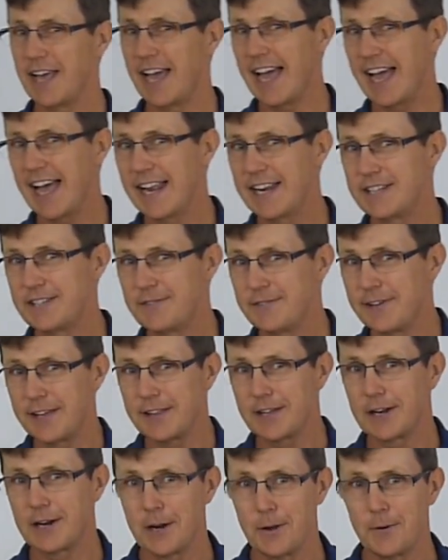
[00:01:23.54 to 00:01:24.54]
hands, if you get
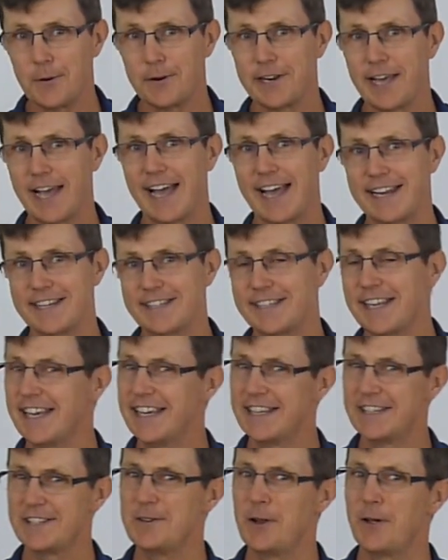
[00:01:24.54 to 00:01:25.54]
the glue on your hands,
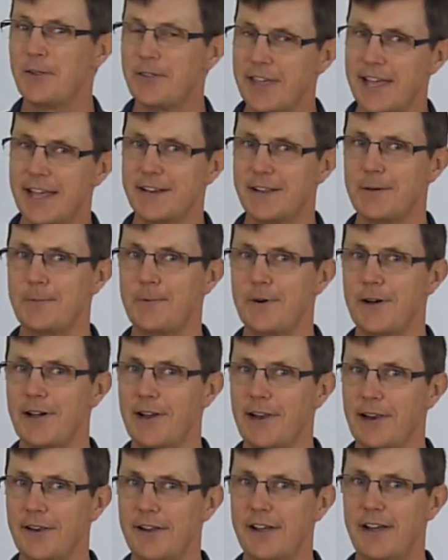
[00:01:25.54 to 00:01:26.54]
it's not the end of the
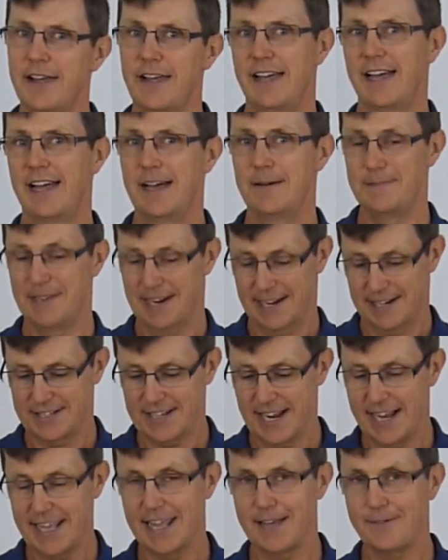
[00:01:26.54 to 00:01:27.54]
world. It'll
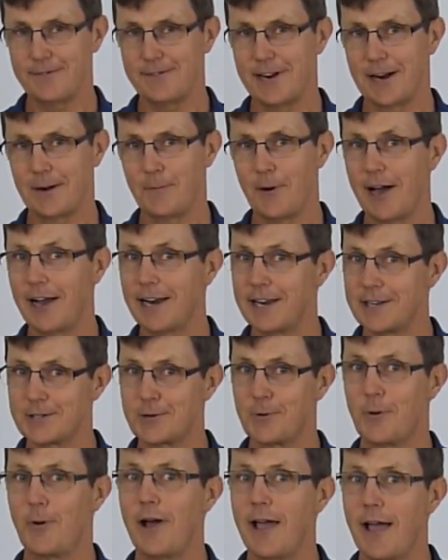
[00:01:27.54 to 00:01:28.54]
stay there for a little while. It's
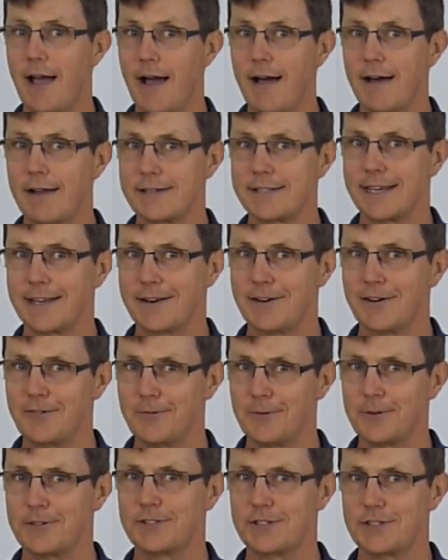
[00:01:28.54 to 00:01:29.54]
quite hard to get off
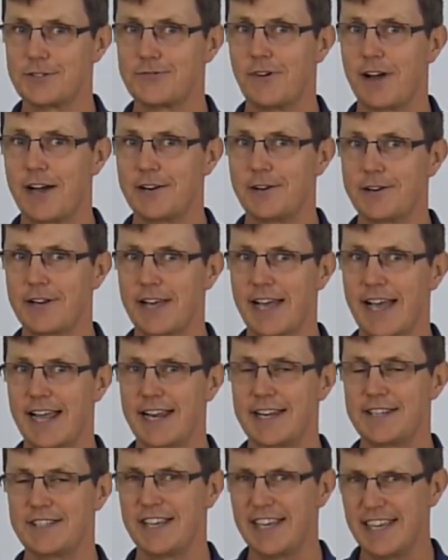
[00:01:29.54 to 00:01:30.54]
once it's dried on your
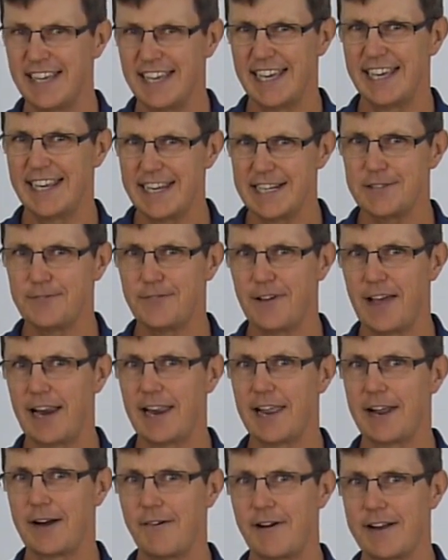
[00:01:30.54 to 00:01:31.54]
hands. It is
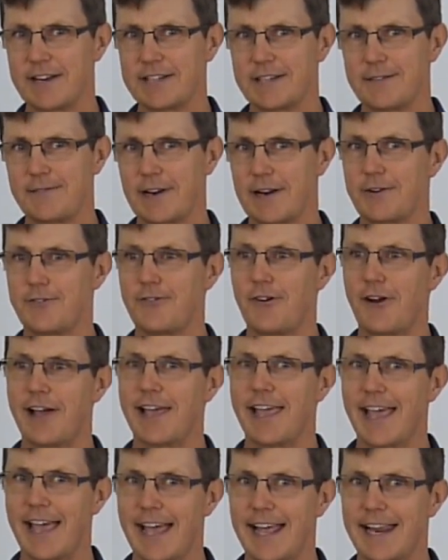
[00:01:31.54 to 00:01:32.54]
fairly aggressive, it'll dry
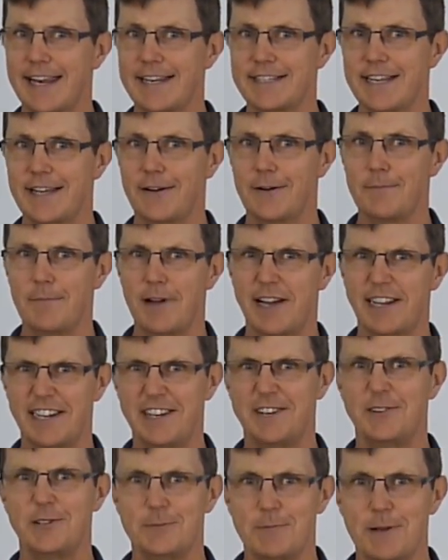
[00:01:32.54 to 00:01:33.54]
your hands out. Might need to
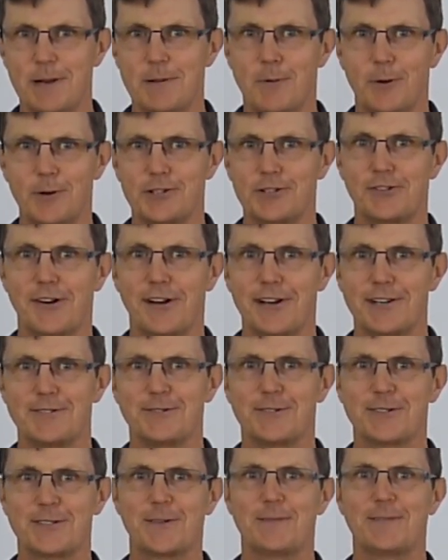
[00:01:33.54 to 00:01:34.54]
use a bit of moisturiser or
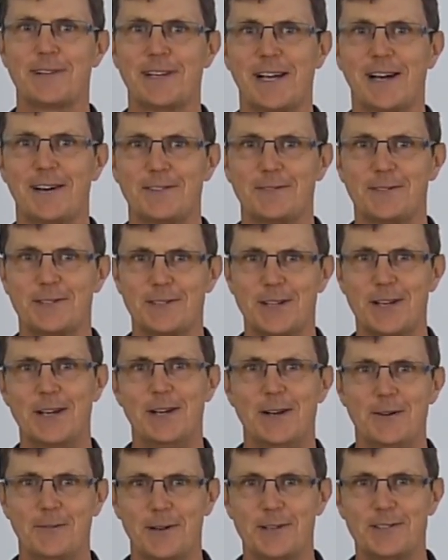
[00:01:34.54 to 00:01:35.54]
something afterwards
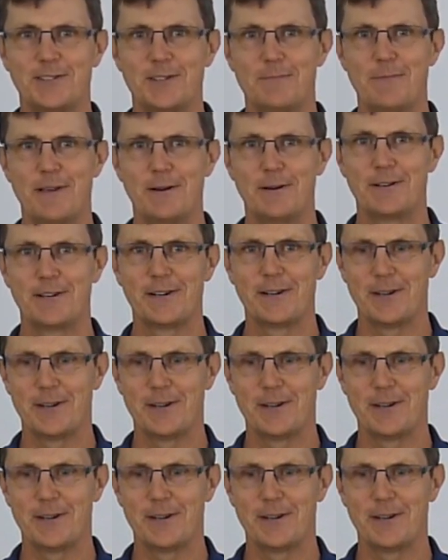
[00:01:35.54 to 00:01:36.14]
once you've peeled it